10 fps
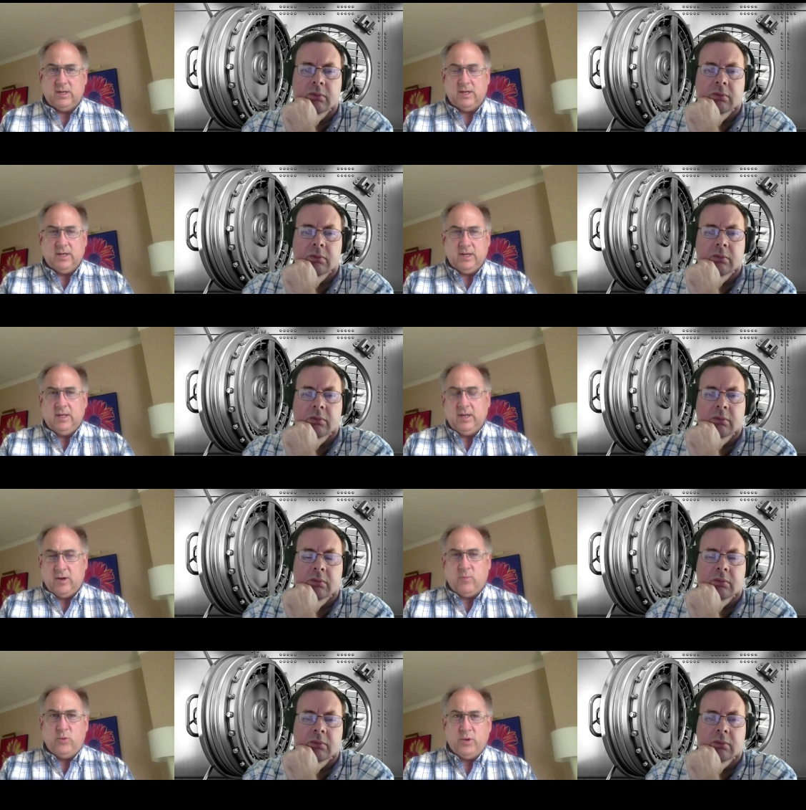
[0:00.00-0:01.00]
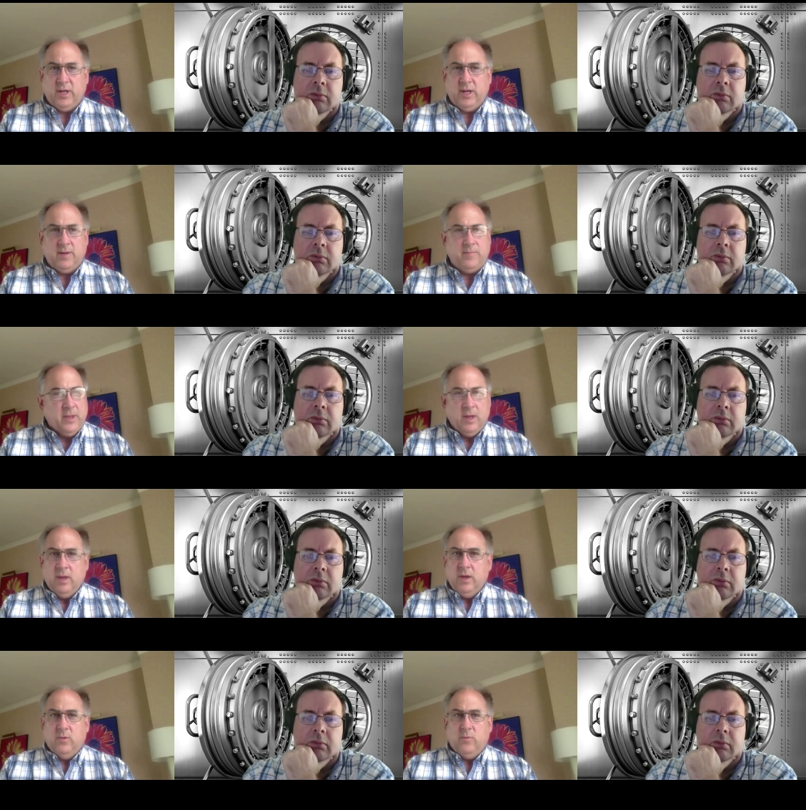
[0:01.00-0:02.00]
Speaker 1: uh, airborne EM,
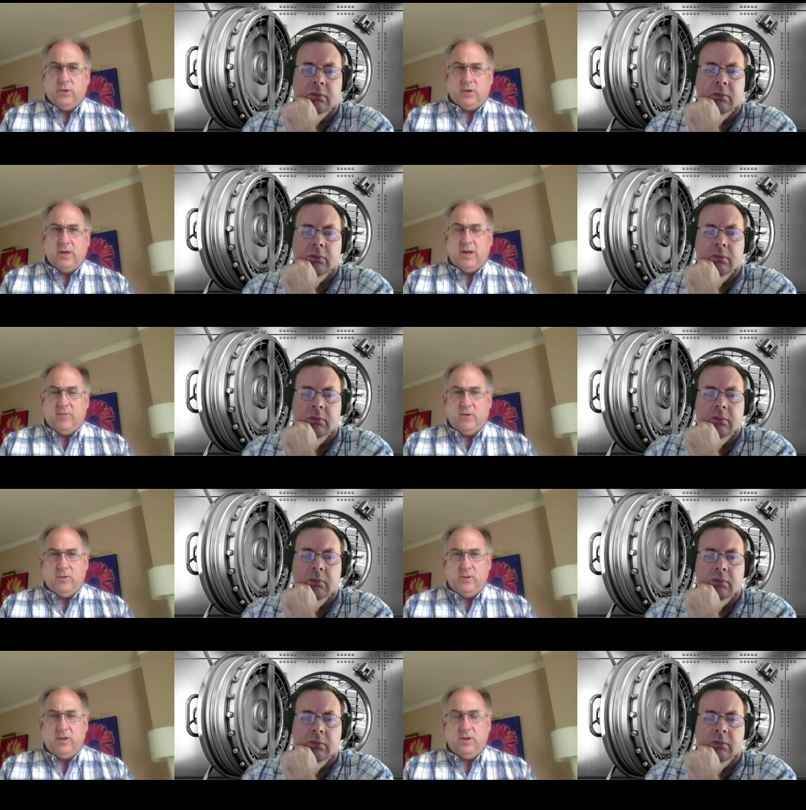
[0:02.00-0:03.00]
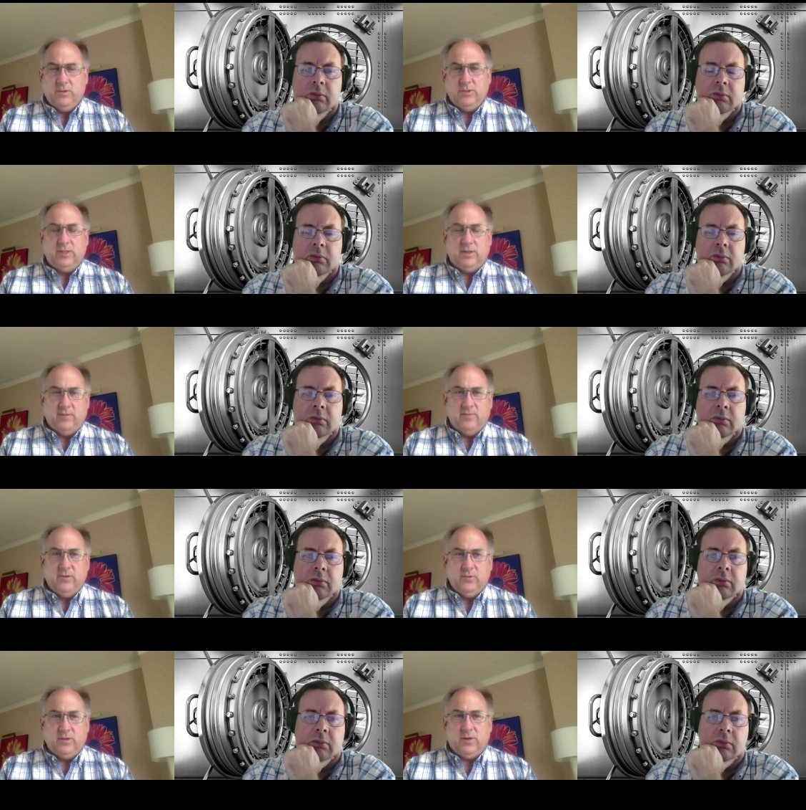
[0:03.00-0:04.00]
we're going to have a whole host of
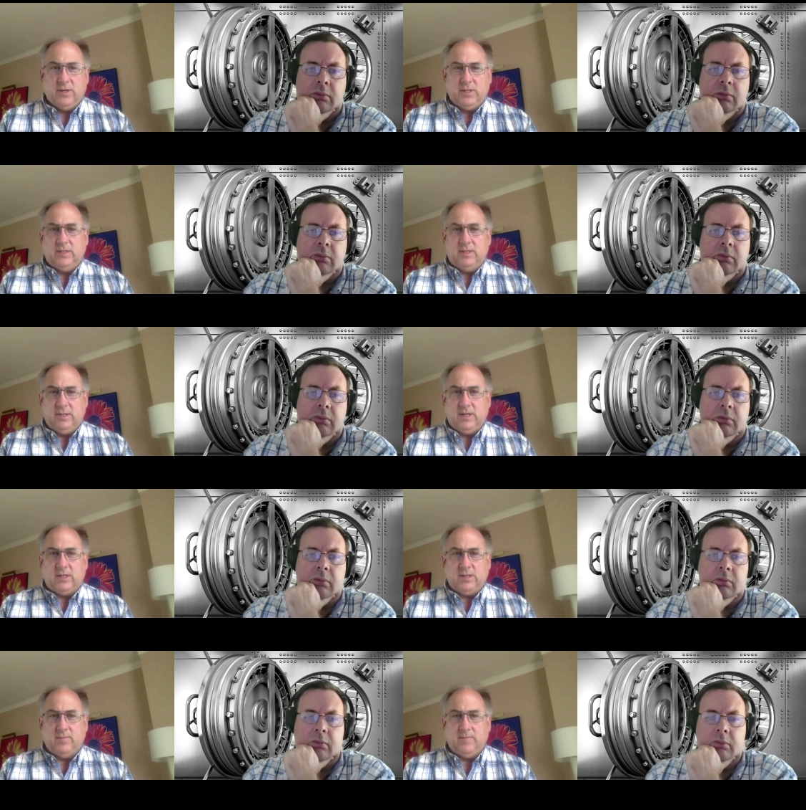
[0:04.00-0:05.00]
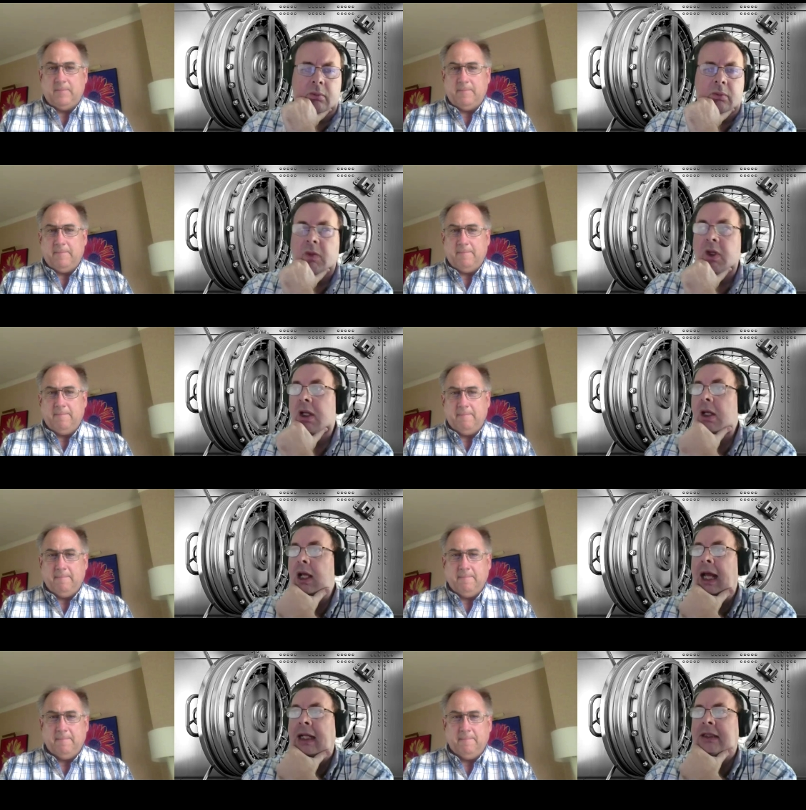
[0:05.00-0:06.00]
new targets to test.
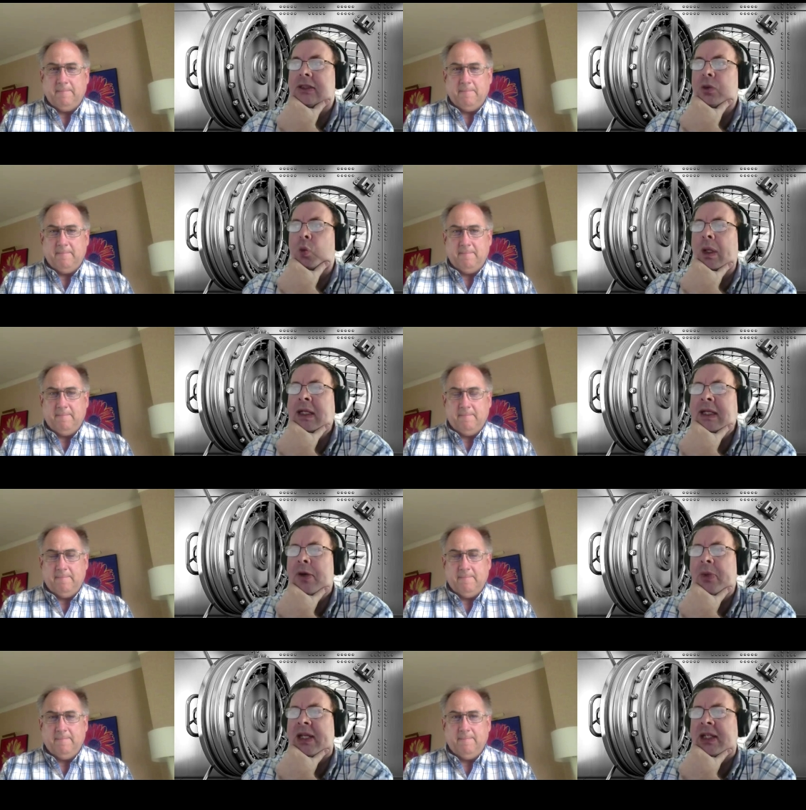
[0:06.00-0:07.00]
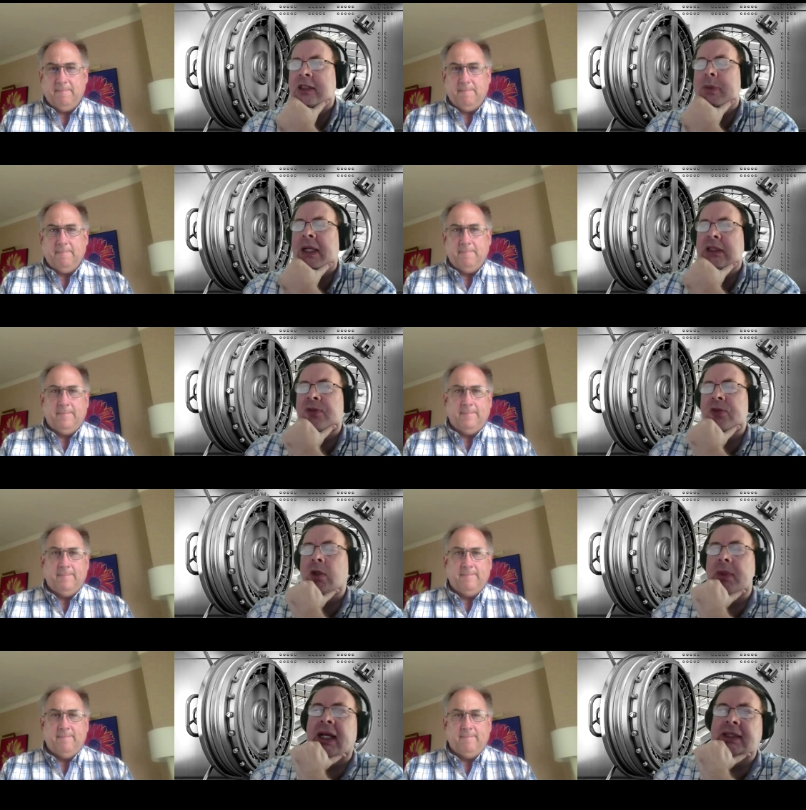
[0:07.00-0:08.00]
Speaker 2: And when can we expect
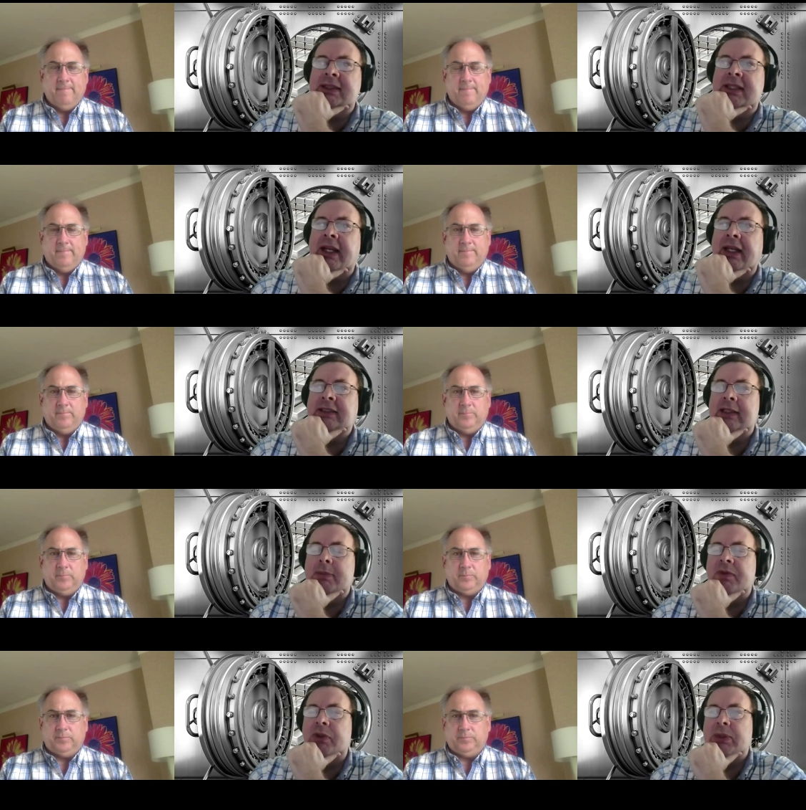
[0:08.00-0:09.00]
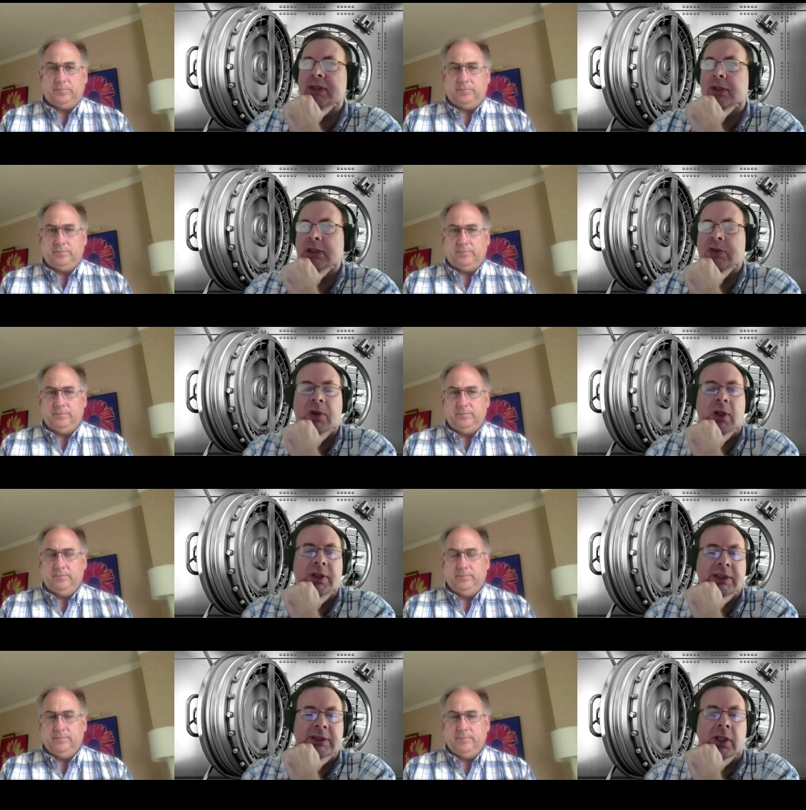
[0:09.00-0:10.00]
from Eskay some of the results
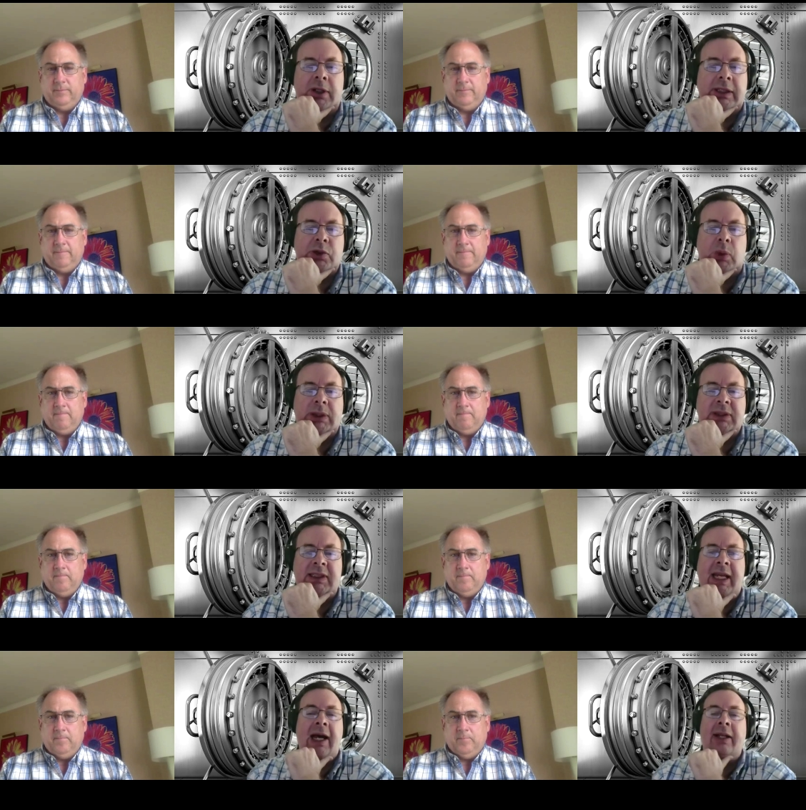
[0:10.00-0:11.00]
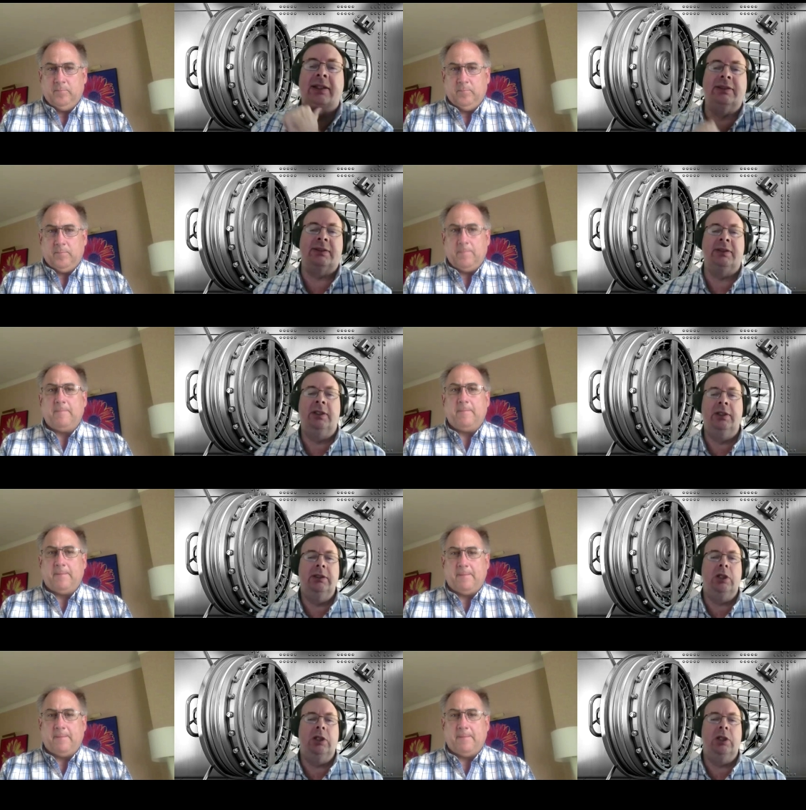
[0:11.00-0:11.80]
for all these targets? What's the catalyst